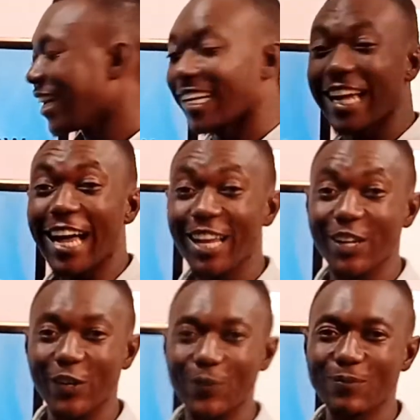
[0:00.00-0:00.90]

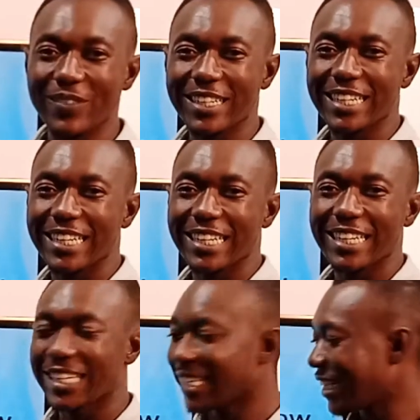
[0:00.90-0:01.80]
gallium,
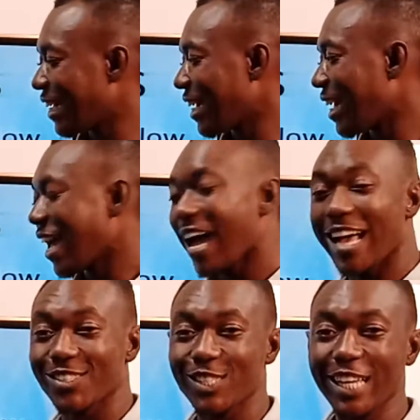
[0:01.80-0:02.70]

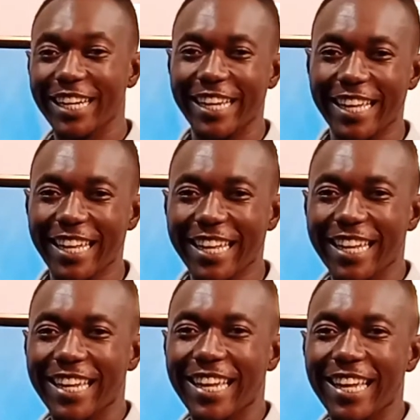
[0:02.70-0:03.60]
arsenic,
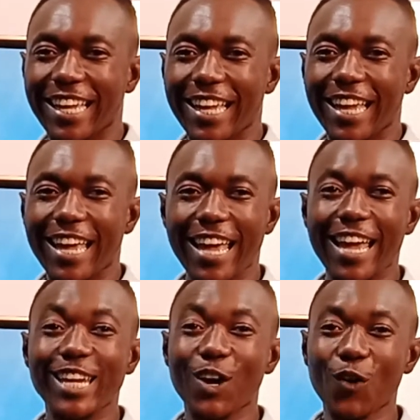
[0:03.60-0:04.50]

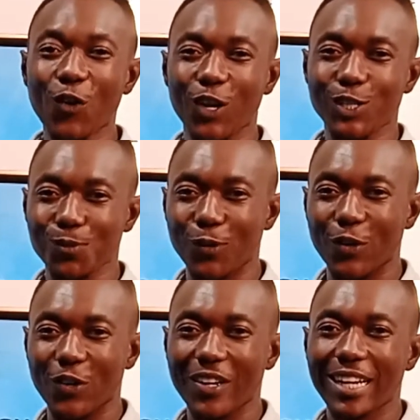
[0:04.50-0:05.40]
and a whole lot
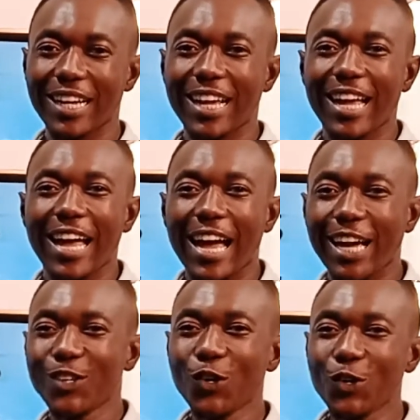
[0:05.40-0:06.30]
more.
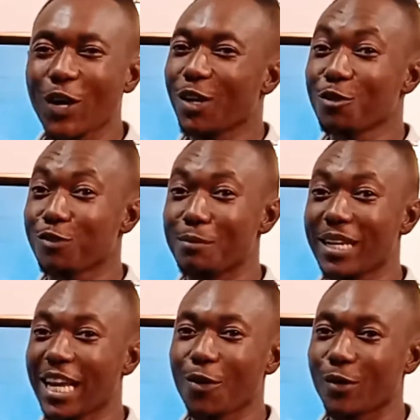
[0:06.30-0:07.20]
I know you are not
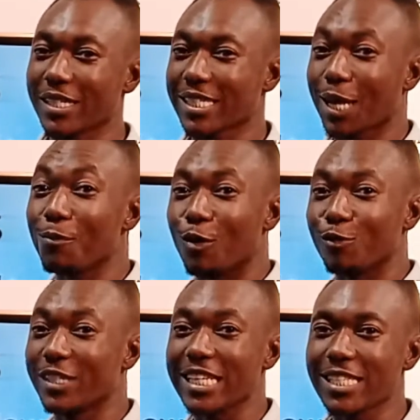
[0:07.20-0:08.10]
familiar with some
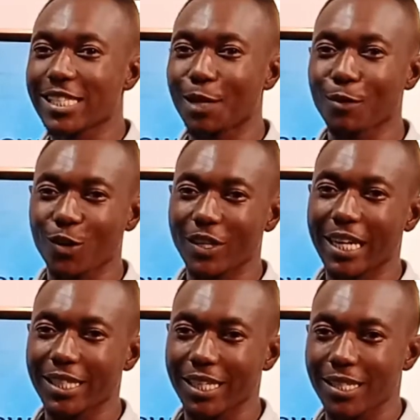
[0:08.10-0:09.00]
of these
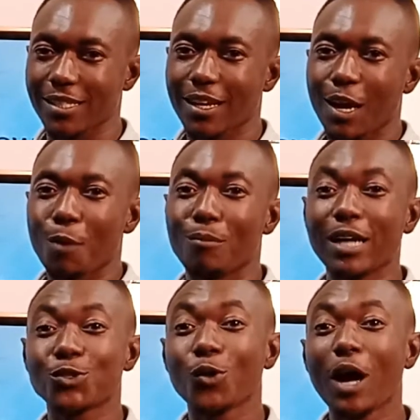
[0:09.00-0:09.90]
semiconductors,
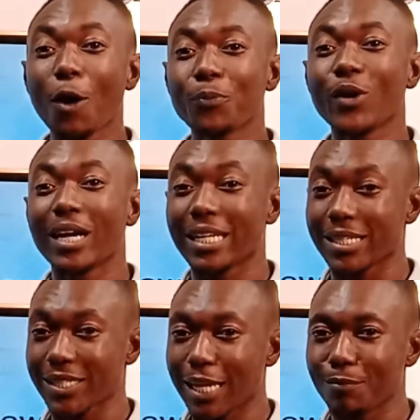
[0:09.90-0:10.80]
but to help you
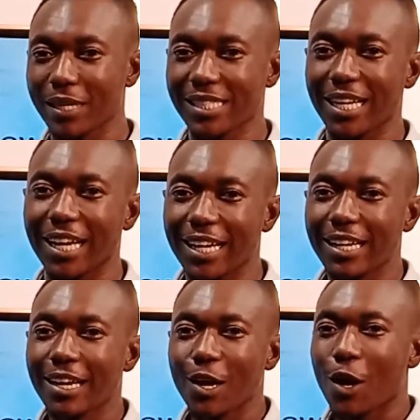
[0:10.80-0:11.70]
understand better,
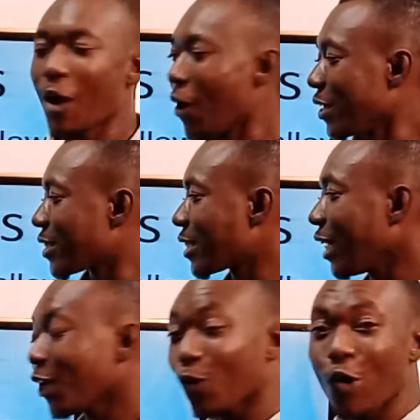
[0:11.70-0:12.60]

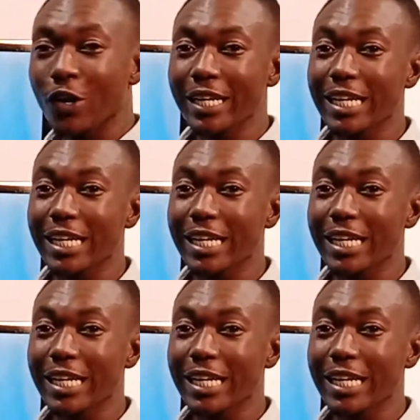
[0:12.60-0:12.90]
silicon